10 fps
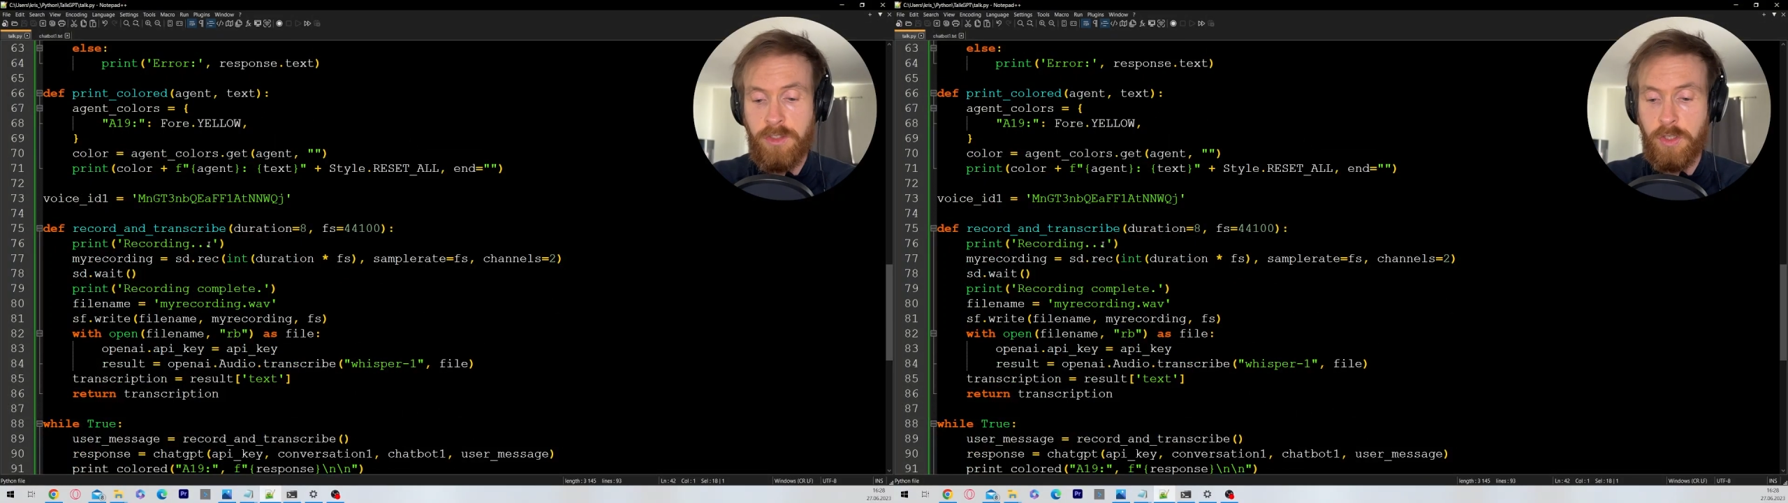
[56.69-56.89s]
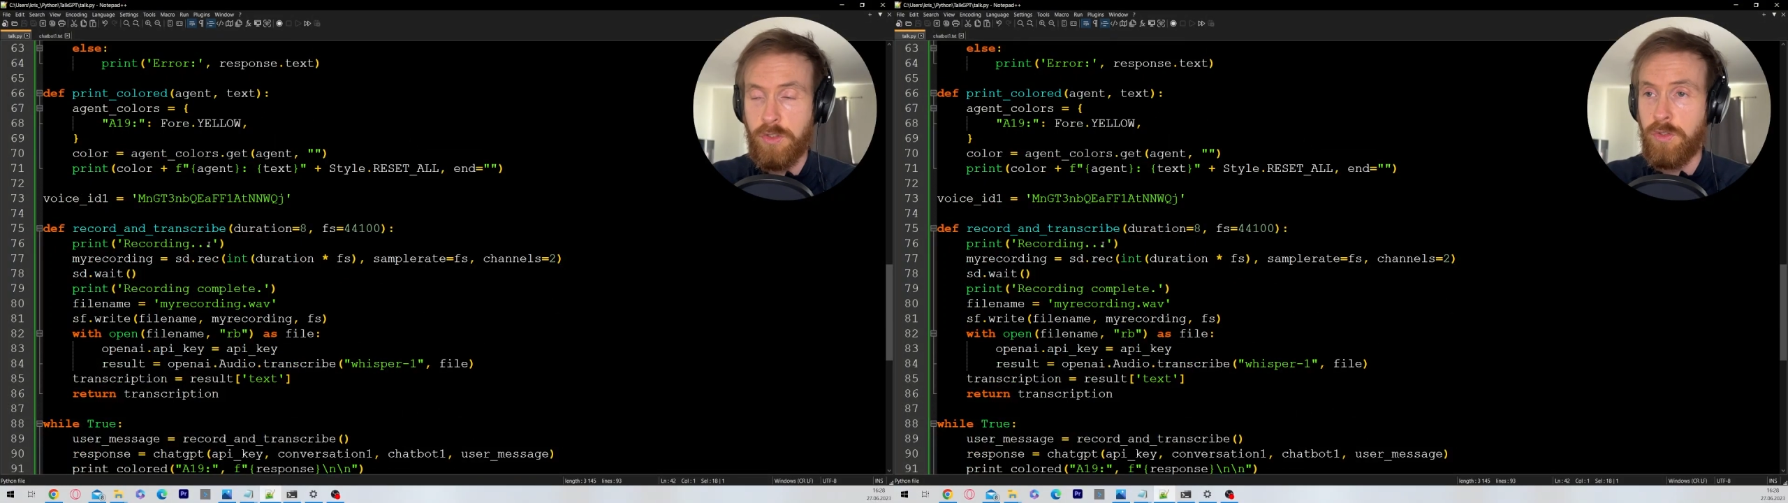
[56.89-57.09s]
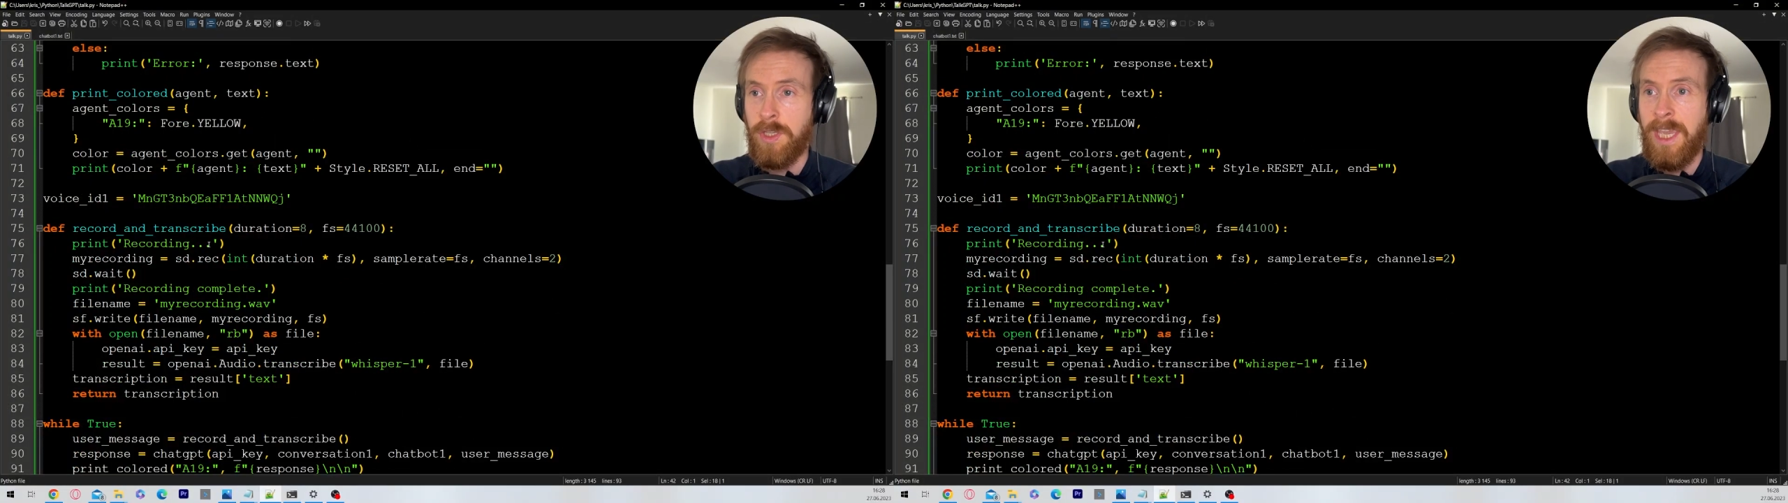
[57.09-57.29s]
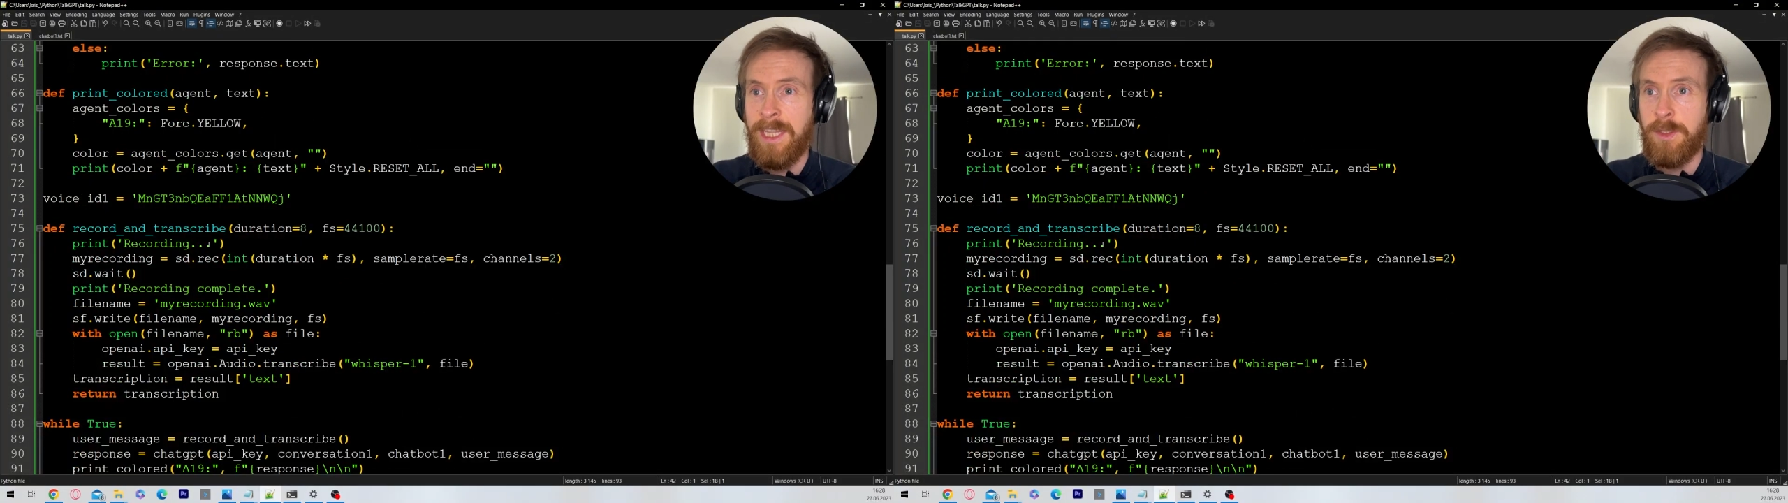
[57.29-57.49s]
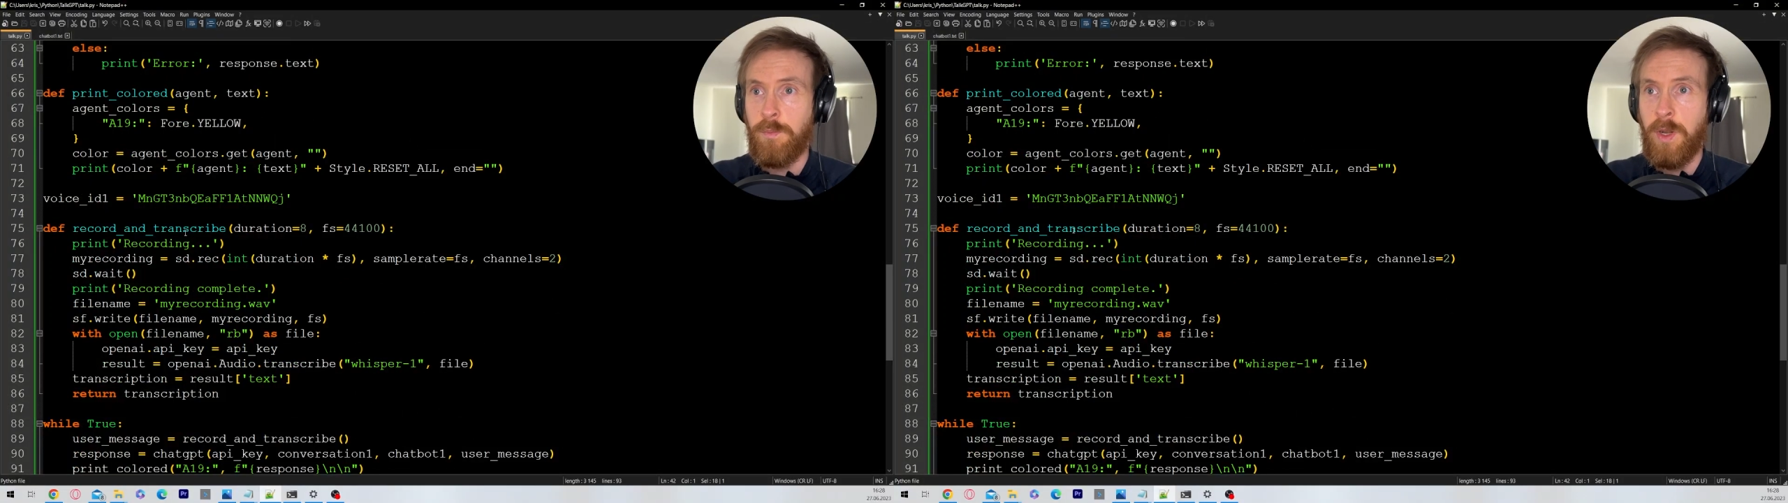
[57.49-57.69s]
just
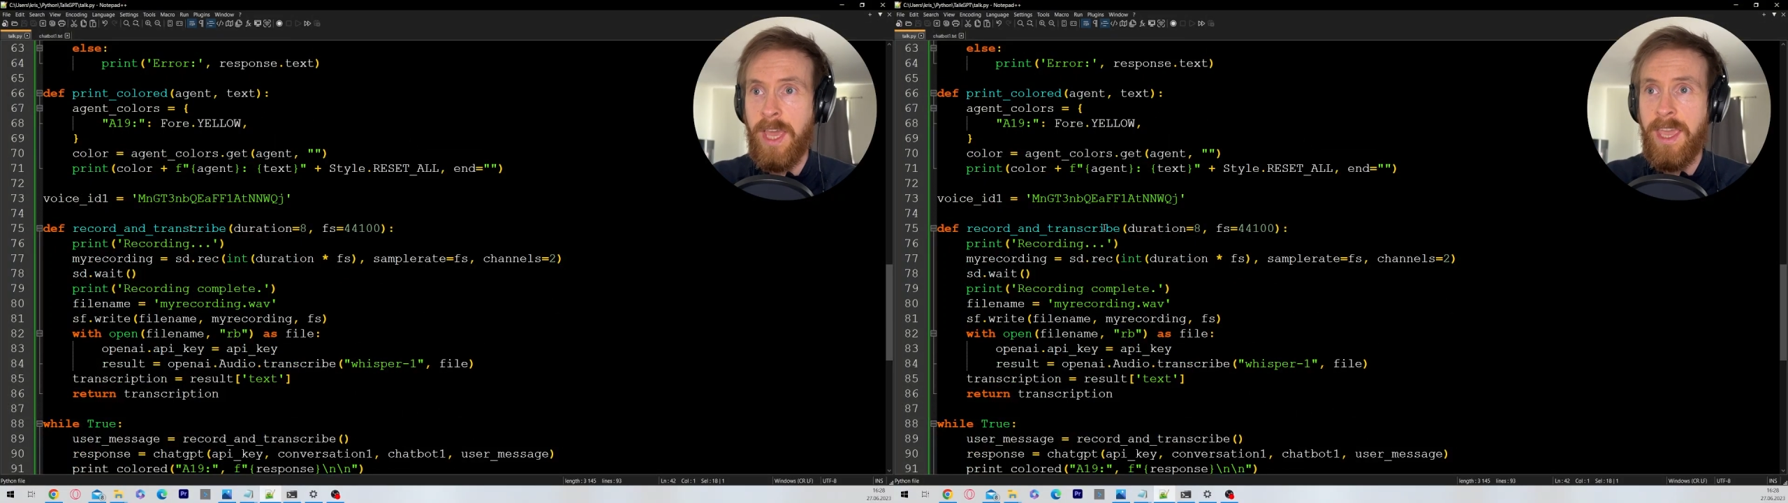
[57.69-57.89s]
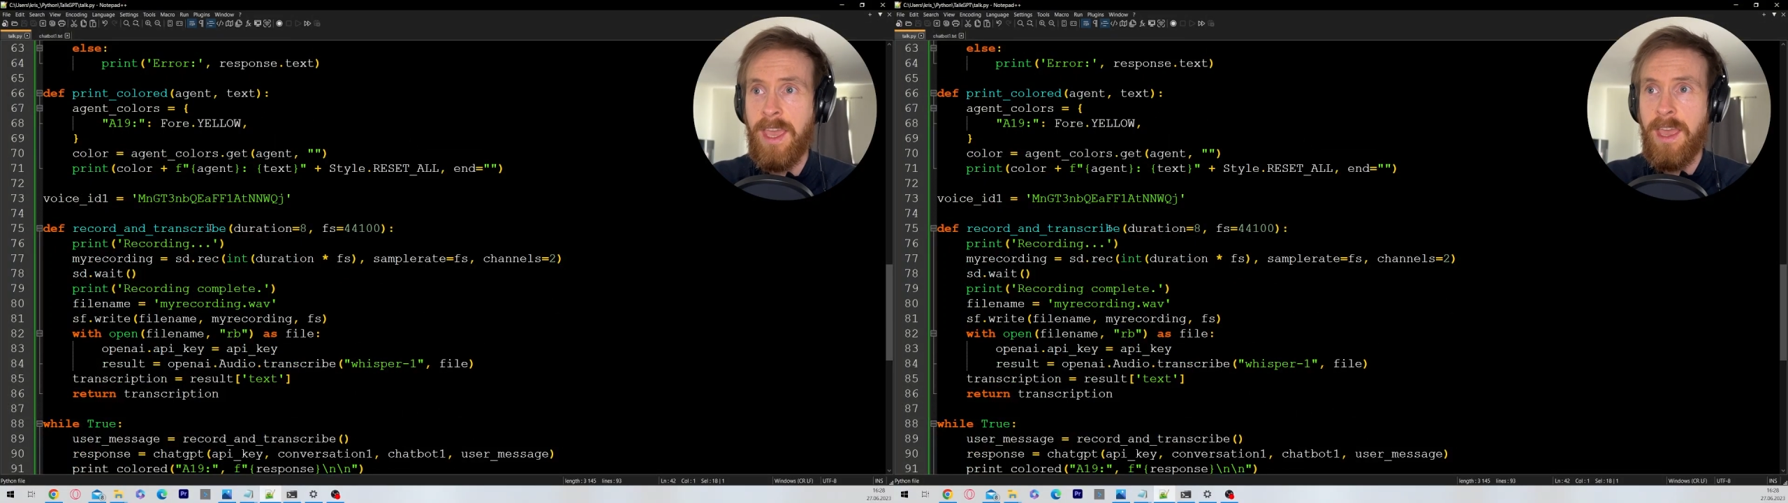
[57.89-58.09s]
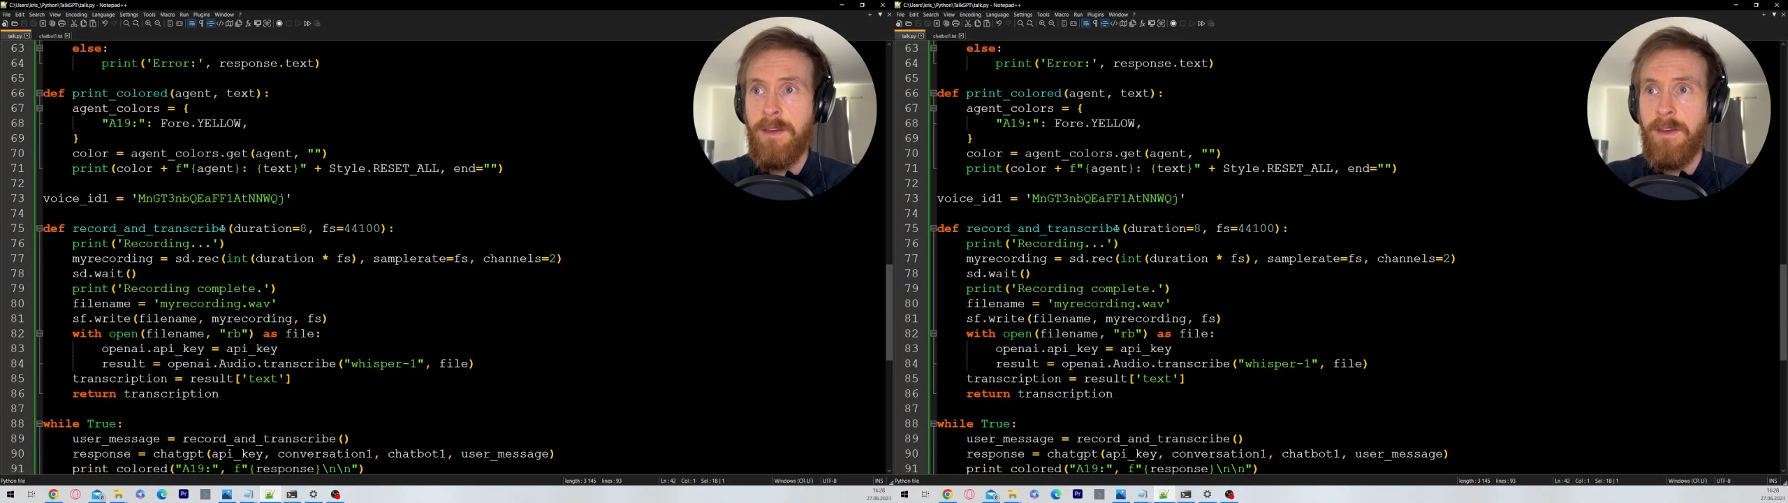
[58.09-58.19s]
hit play.